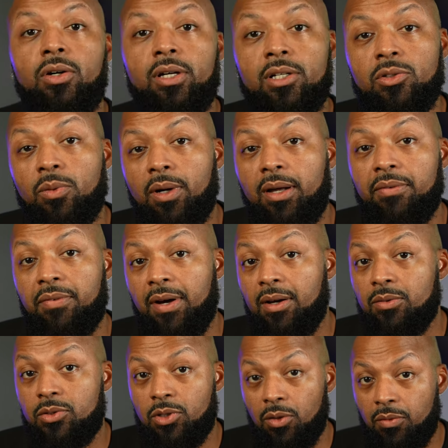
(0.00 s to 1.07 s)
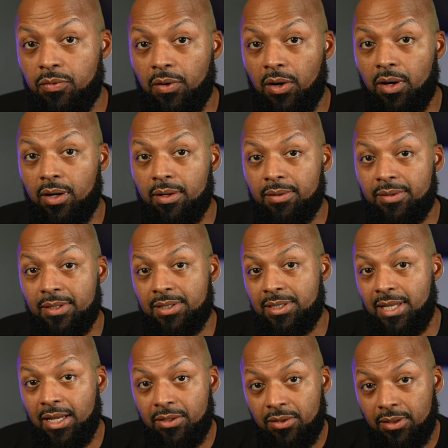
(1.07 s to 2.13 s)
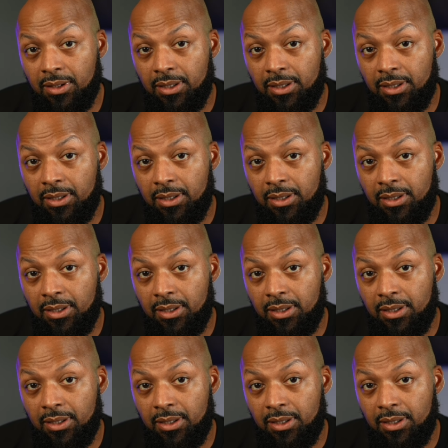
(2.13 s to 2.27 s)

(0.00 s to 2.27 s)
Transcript: here's what I found so far. The standard